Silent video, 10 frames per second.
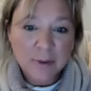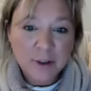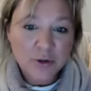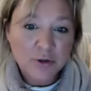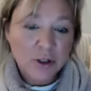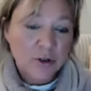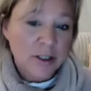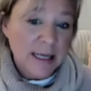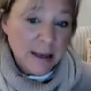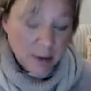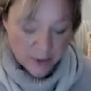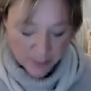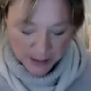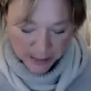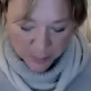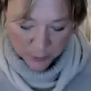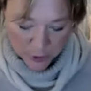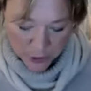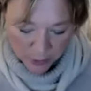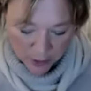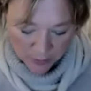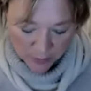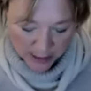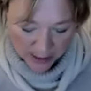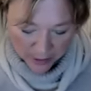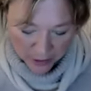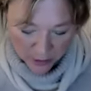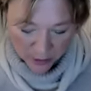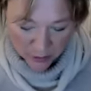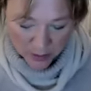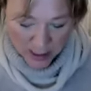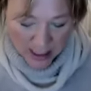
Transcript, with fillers: But you don't allow other people to overpower you.